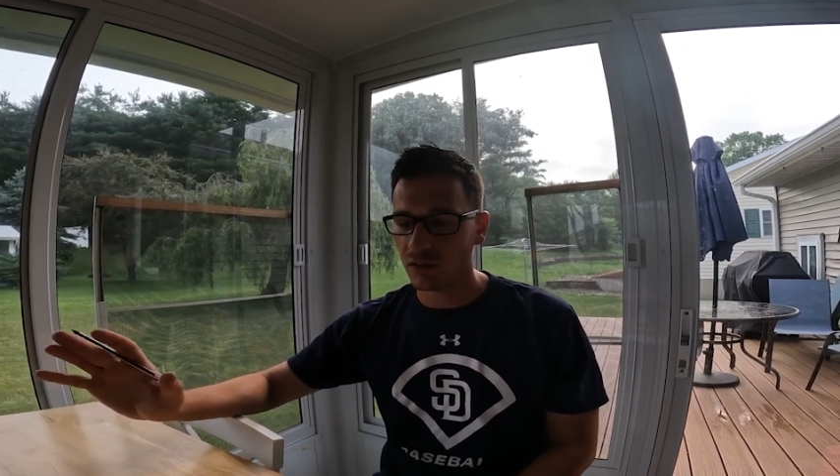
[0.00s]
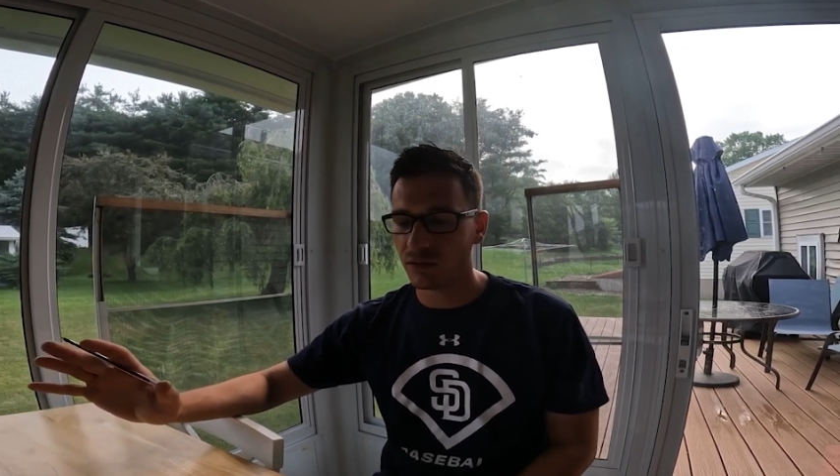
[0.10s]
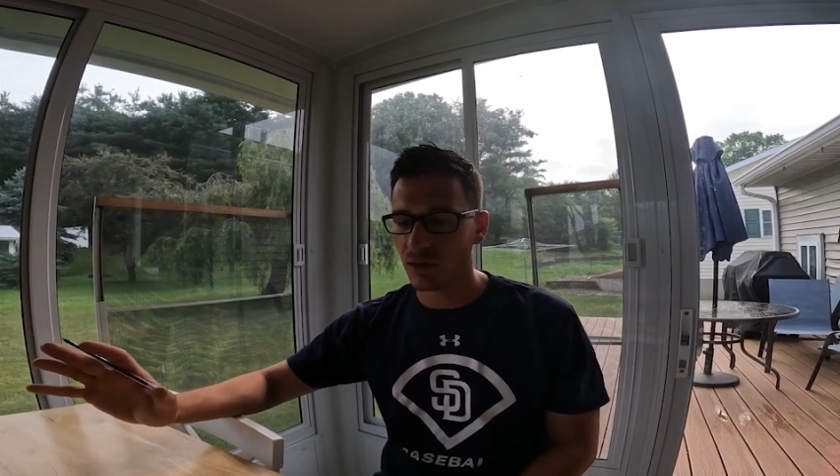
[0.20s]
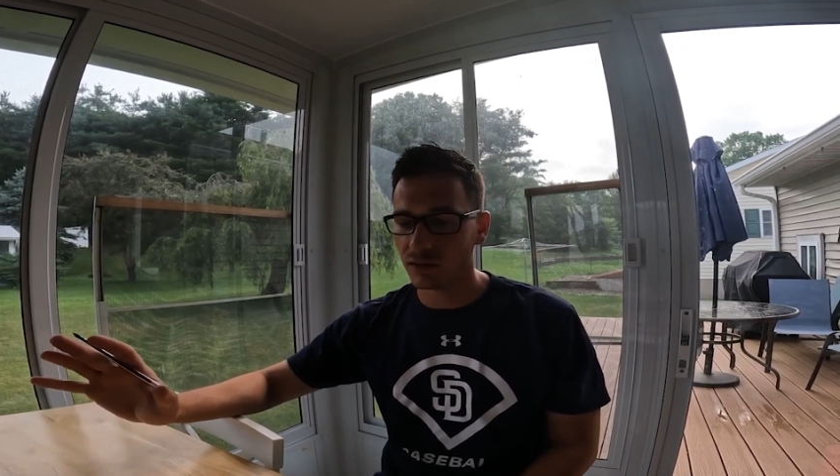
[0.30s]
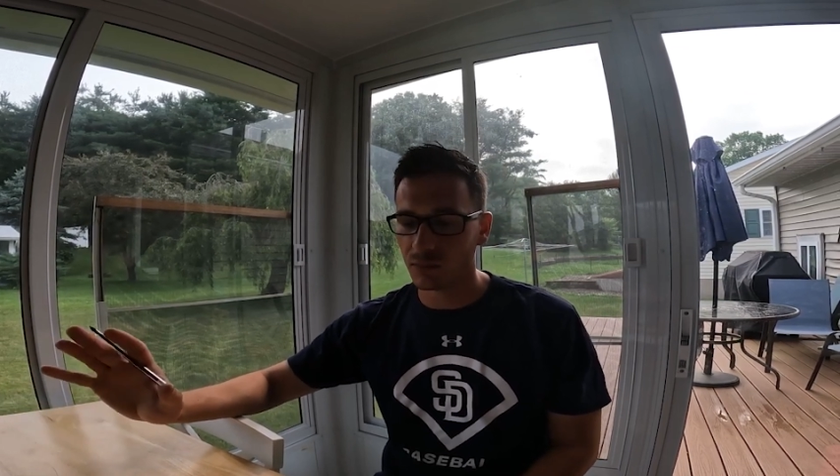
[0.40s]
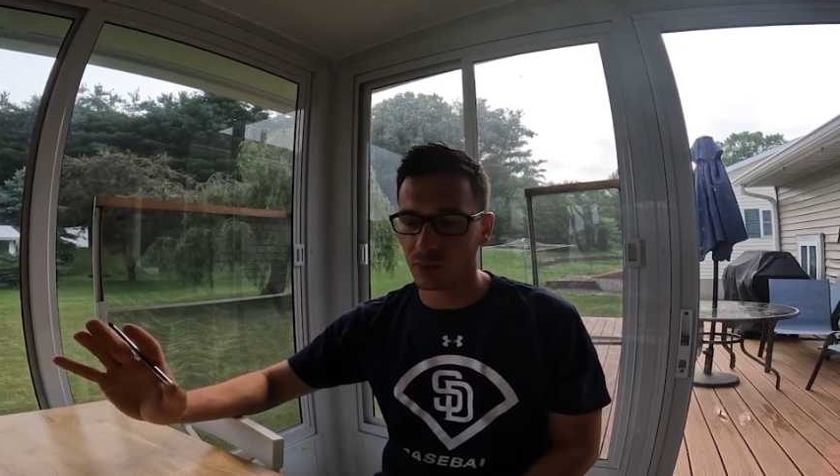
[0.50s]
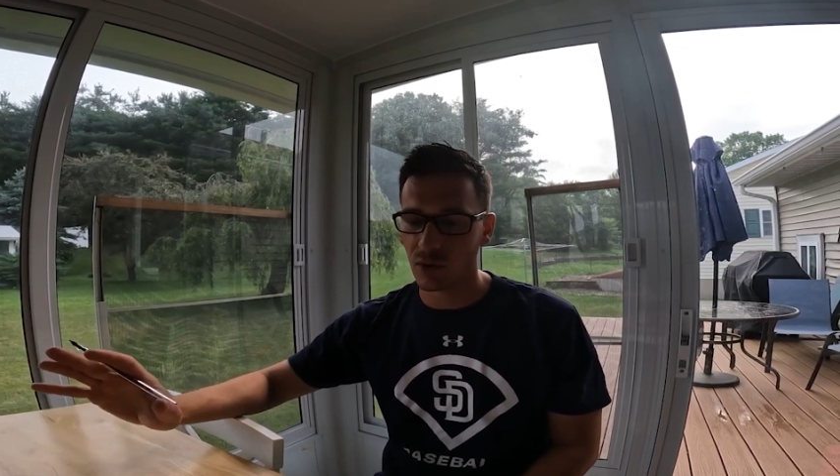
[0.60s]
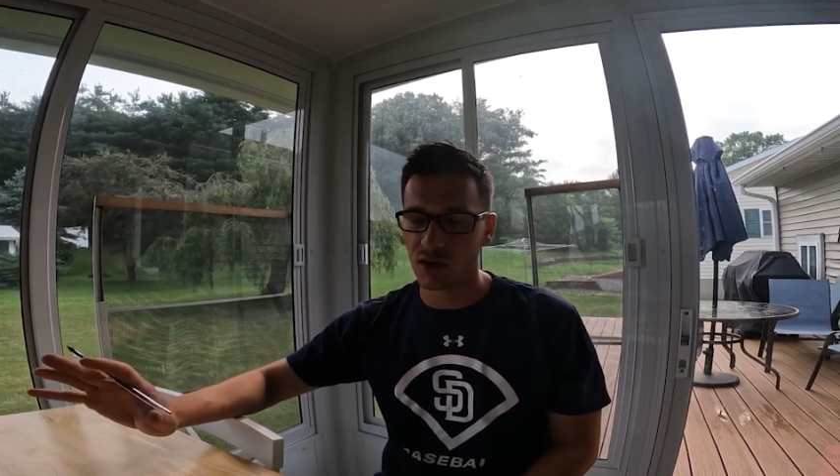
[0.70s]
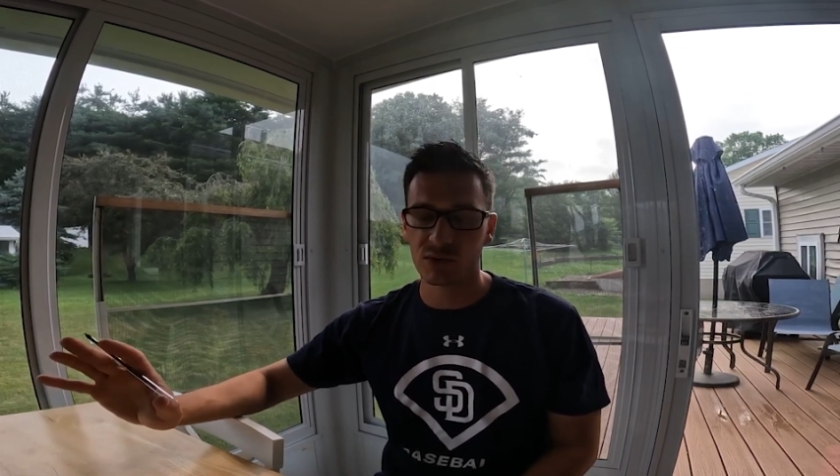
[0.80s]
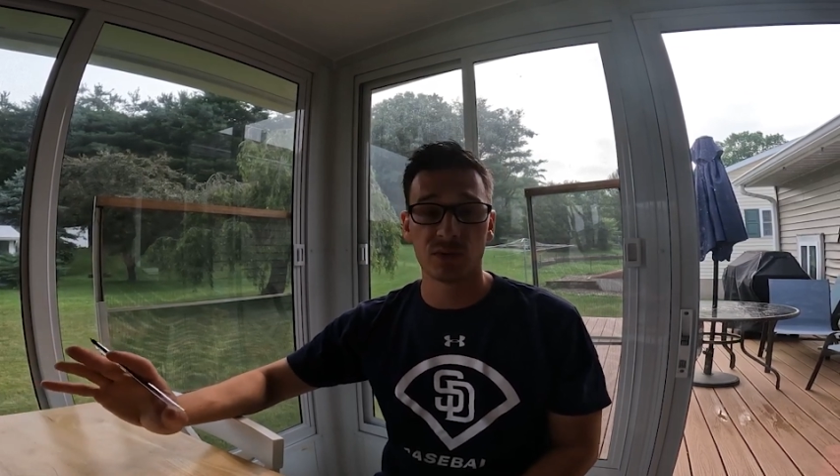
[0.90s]
I thought the
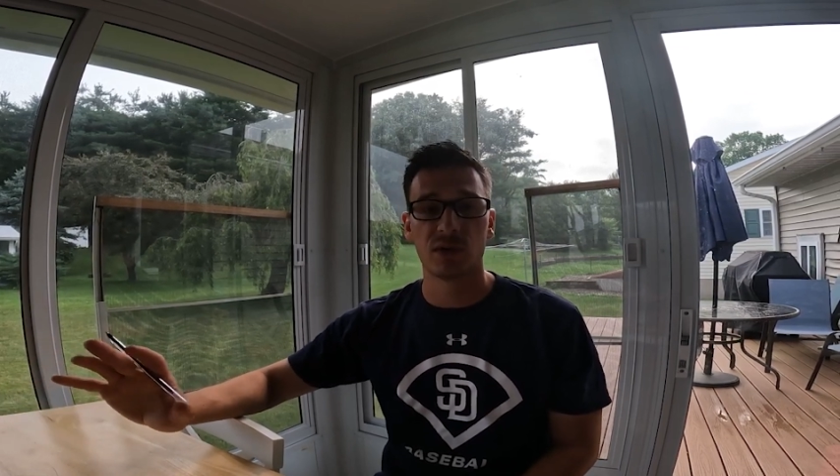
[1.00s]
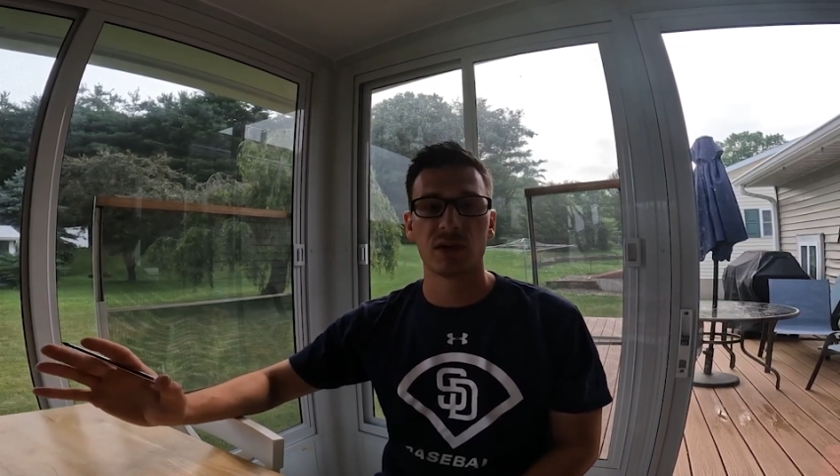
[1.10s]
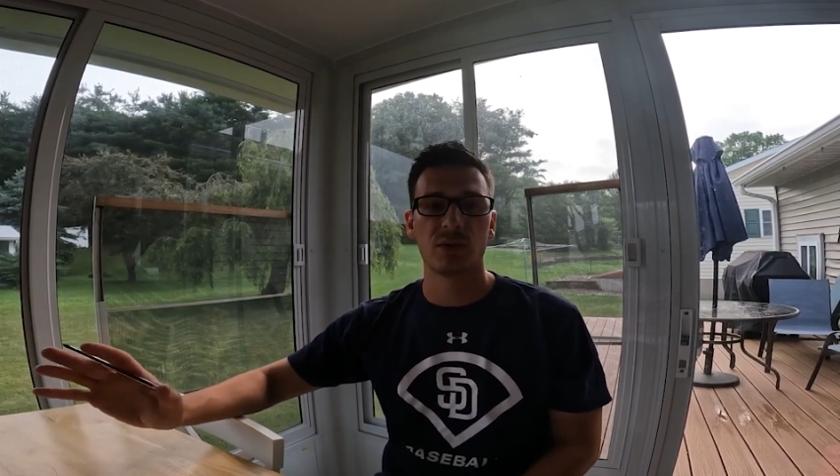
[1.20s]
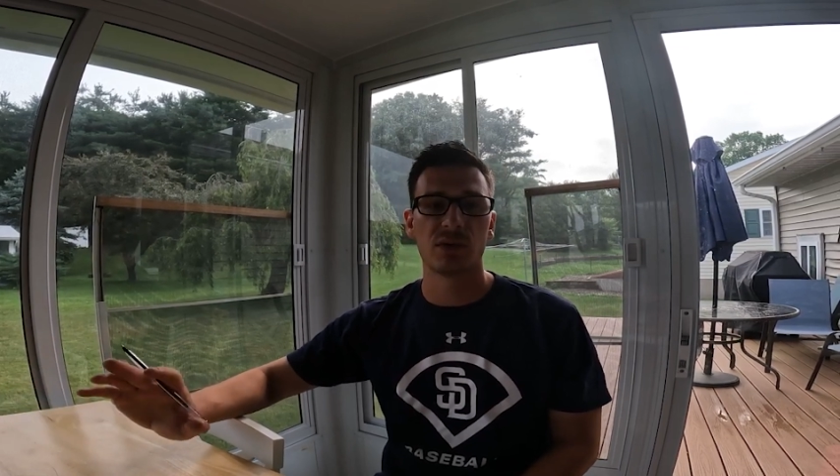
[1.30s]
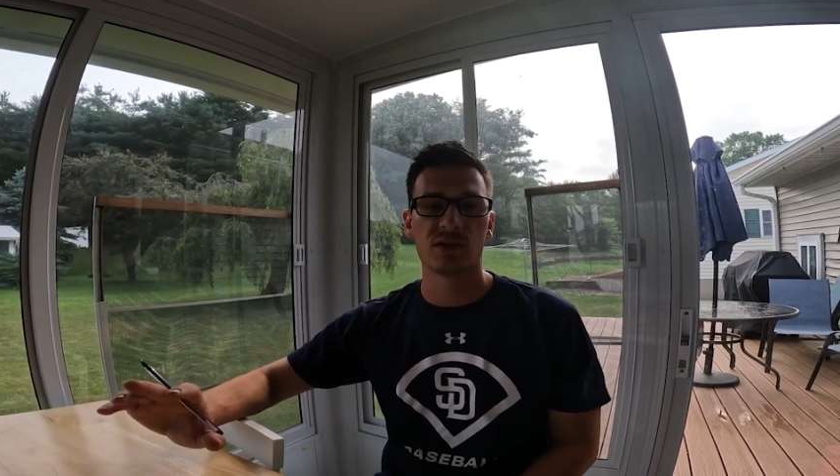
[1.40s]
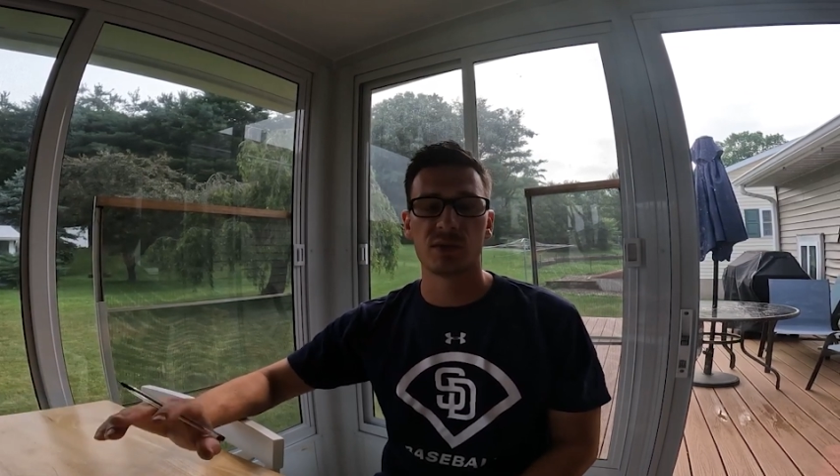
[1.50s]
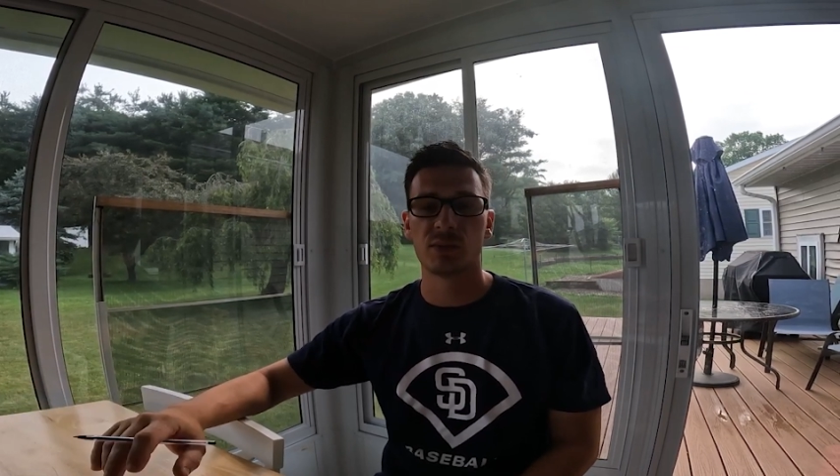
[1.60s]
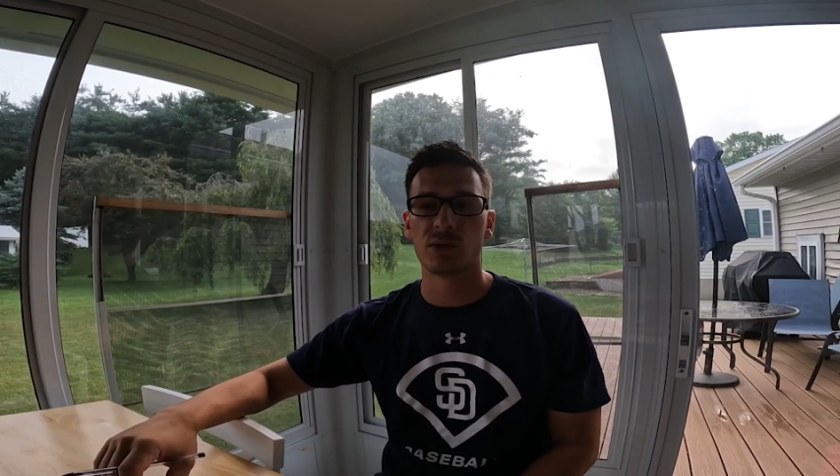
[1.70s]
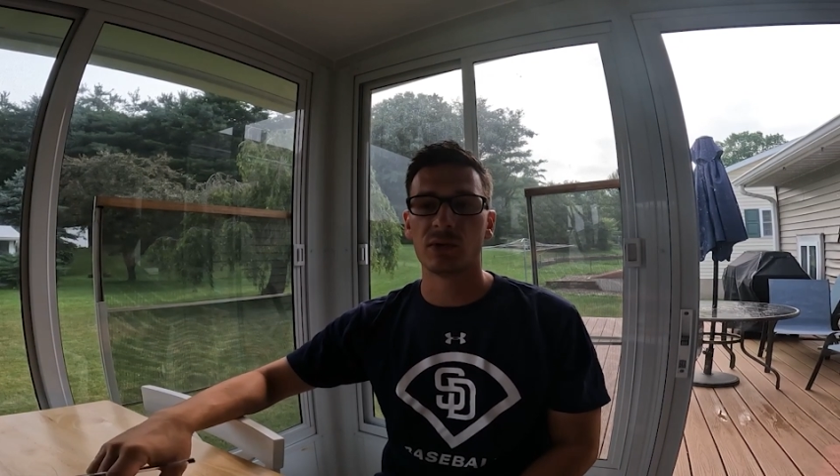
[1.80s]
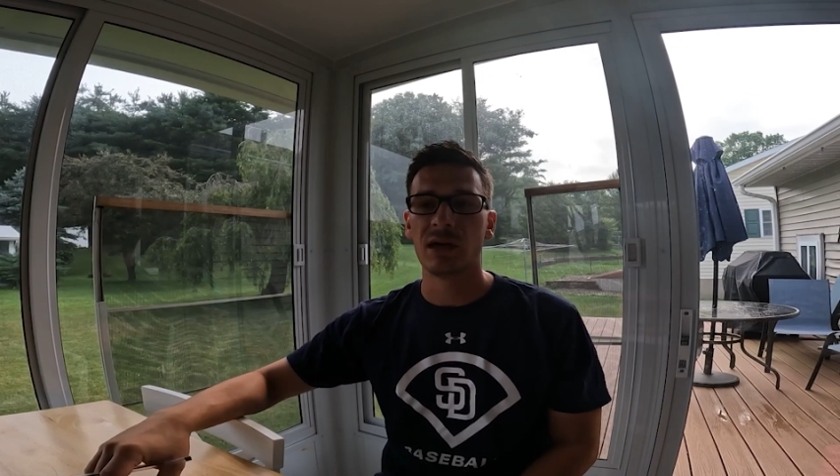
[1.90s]
price was very
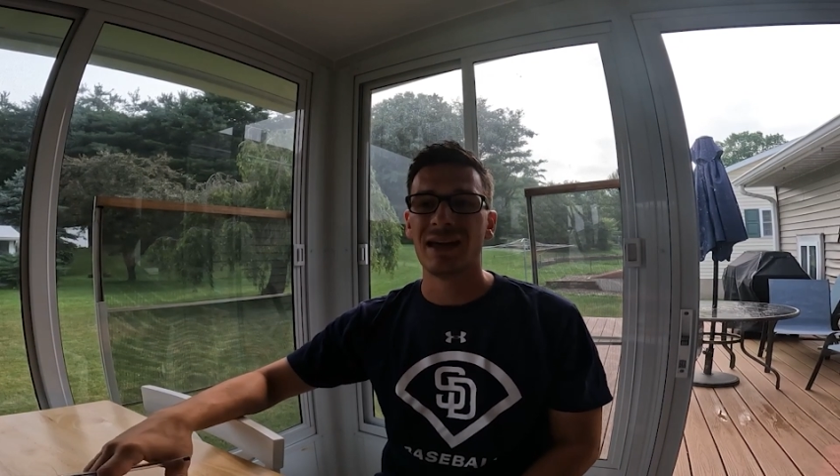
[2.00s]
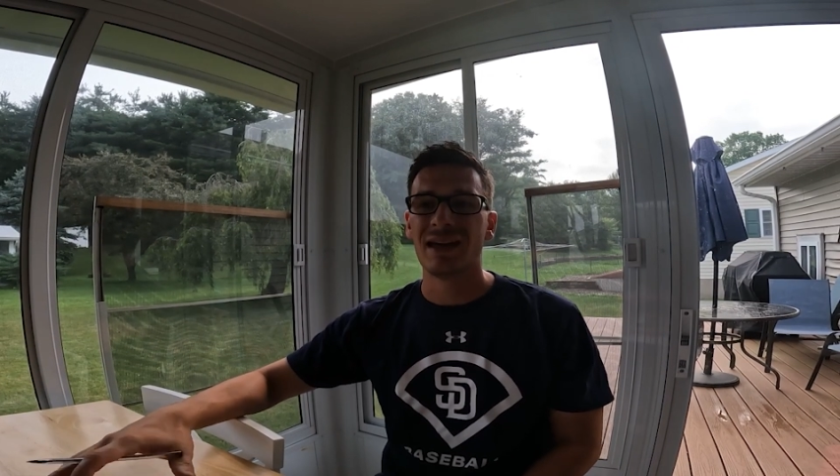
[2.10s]
reasonable,